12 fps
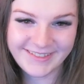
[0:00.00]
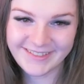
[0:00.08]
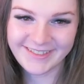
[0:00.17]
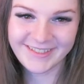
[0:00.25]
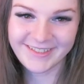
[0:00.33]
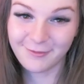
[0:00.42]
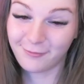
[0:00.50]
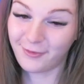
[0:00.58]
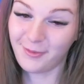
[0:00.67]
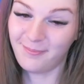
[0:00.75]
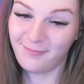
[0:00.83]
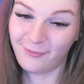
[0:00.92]
I've had
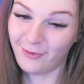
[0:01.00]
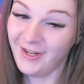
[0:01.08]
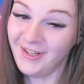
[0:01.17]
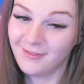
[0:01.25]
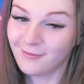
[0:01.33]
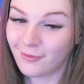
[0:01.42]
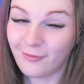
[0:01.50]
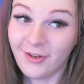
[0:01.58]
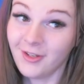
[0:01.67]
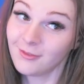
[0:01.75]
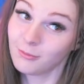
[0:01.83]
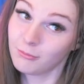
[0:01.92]
plenty of free? times
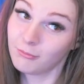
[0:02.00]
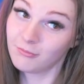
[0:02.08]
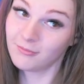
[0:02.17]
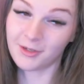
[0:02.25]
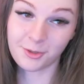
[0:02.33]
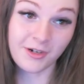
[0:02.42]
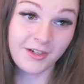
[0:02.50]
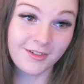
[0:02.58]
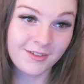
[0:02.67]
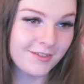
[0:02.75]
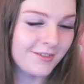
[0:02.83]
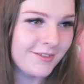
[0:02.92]
where I felt like I
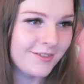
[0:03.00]
didn't